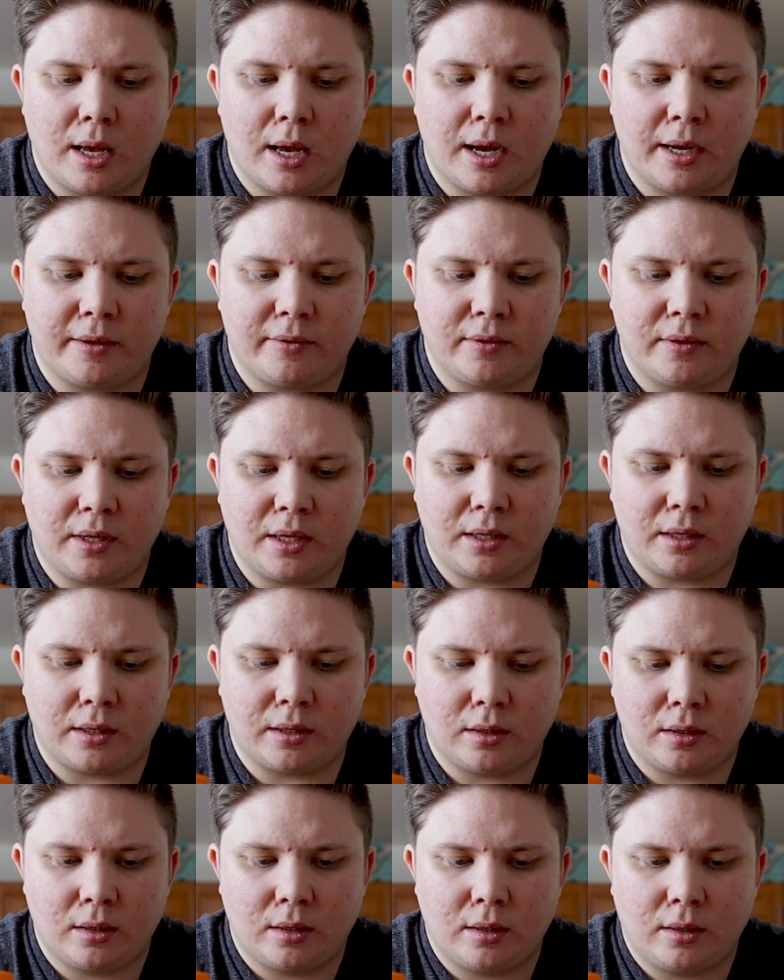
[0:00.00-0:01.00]
I
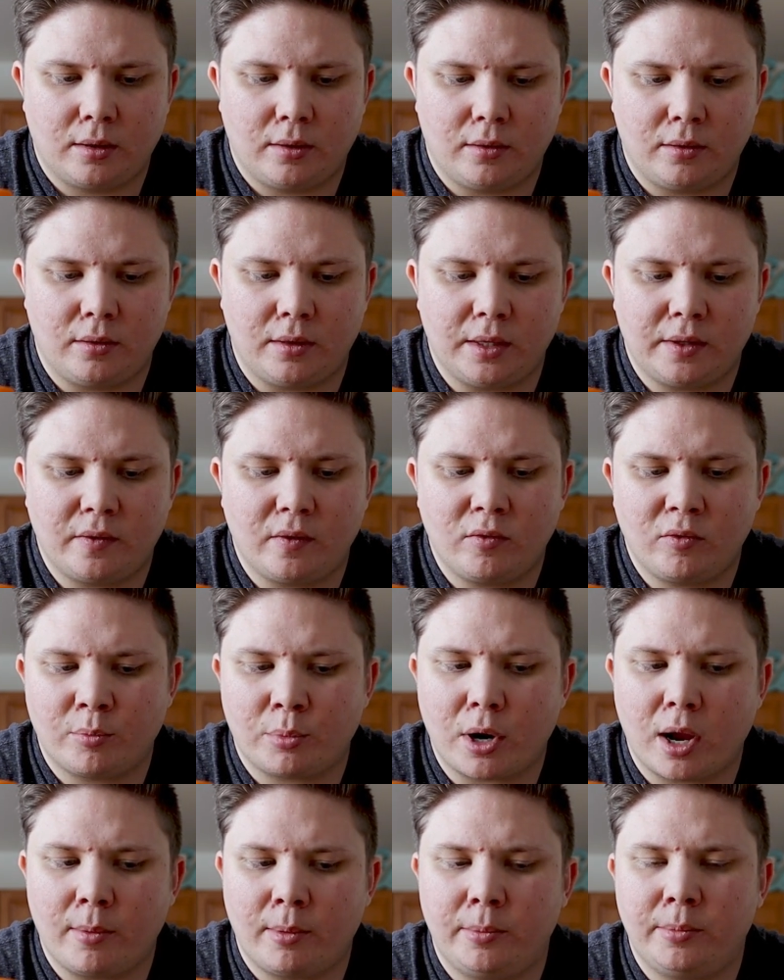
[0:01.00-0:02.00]
think this is
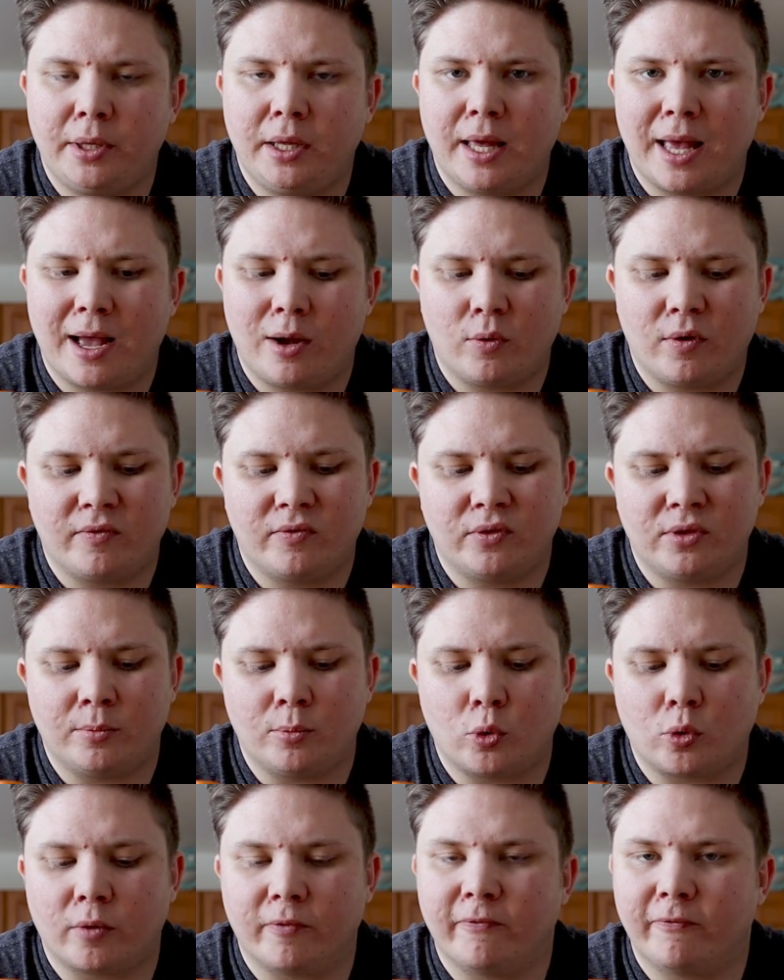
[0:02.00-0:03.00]
probably, however, the
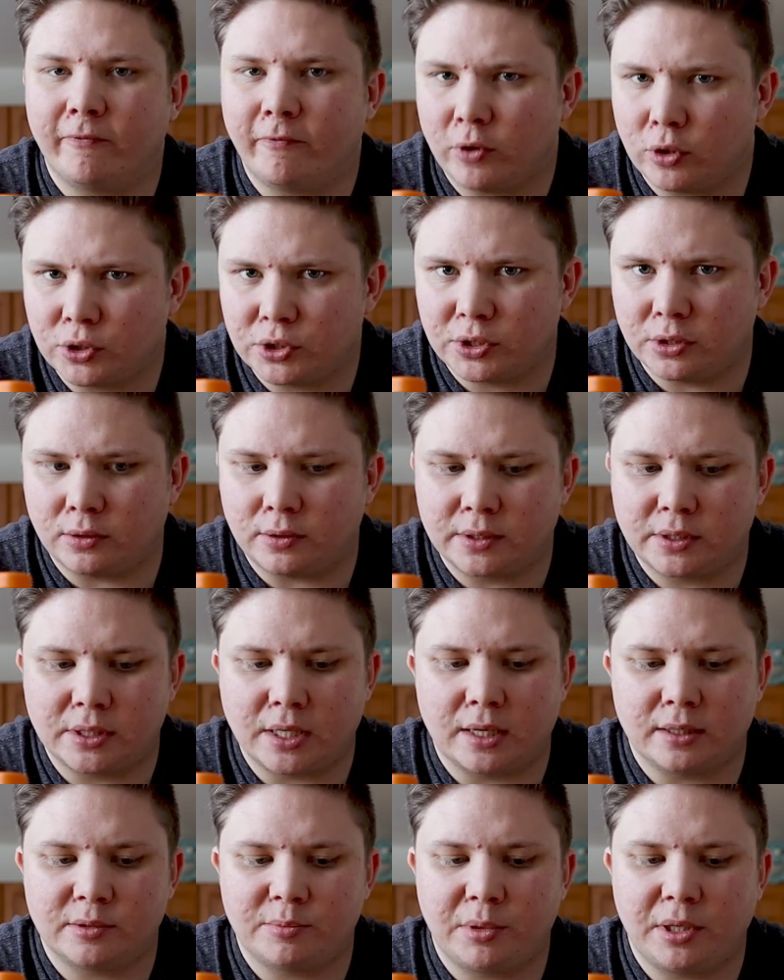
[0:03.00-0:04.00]
more versatile
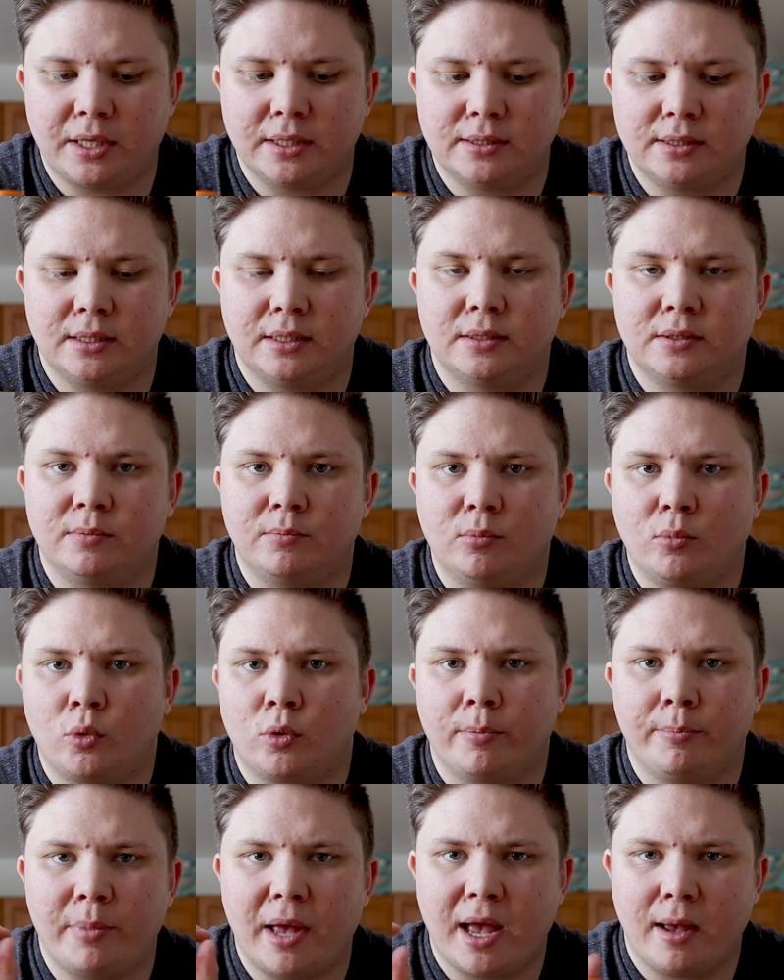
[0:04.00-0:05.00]
sauce because it is
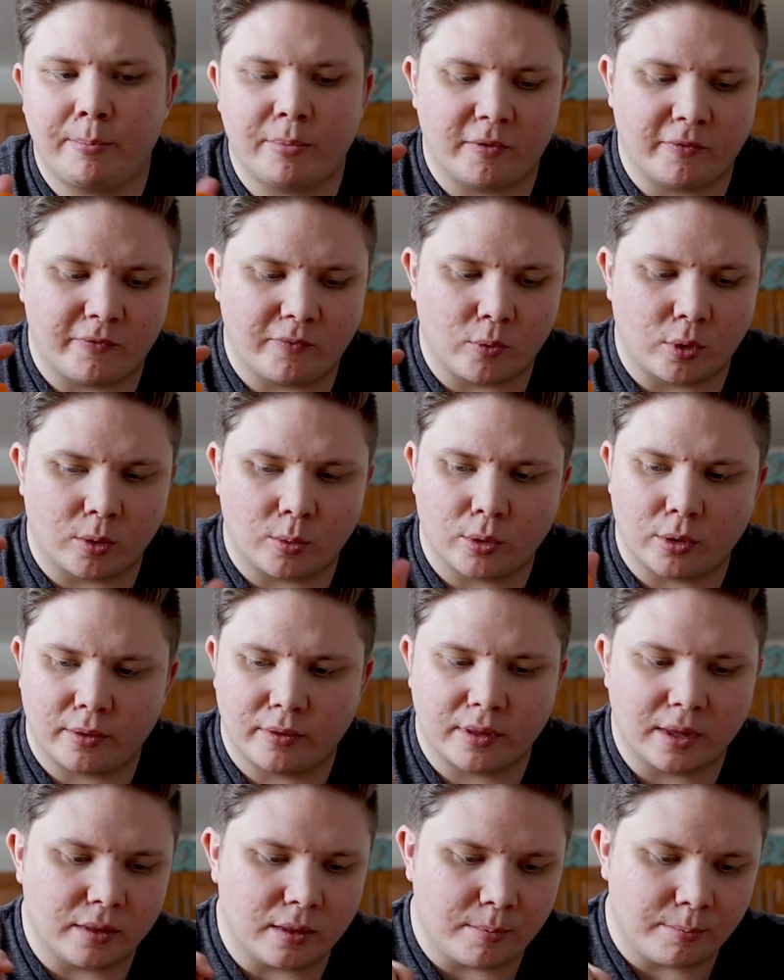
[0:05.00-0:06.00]
more pepper forward
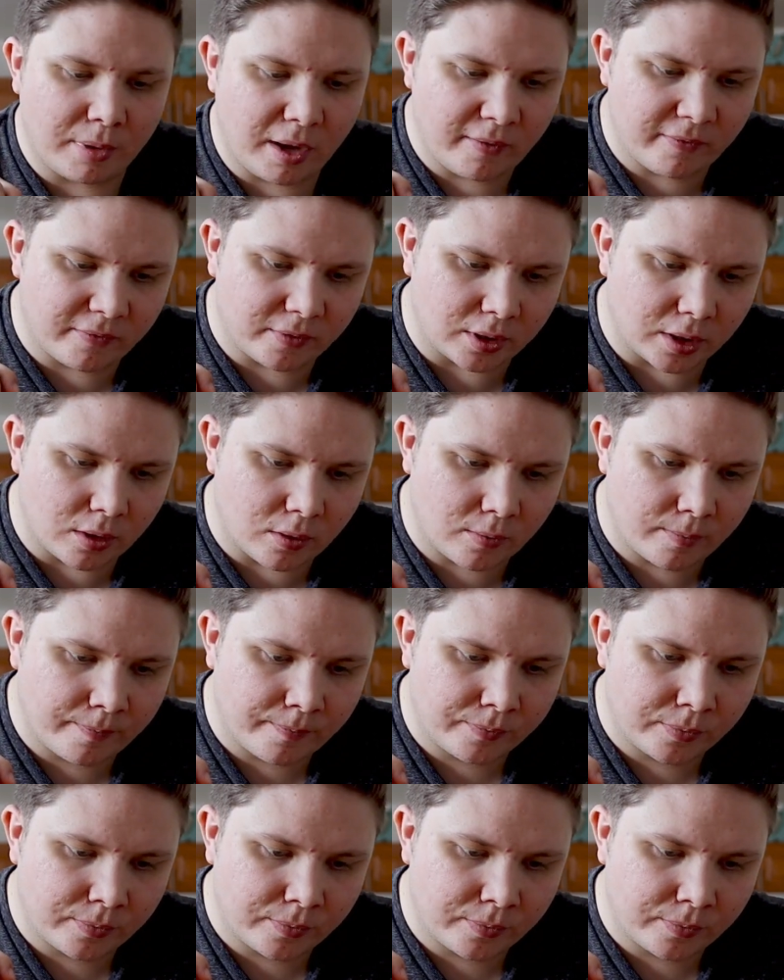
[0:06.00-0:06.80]
than the Buffalo.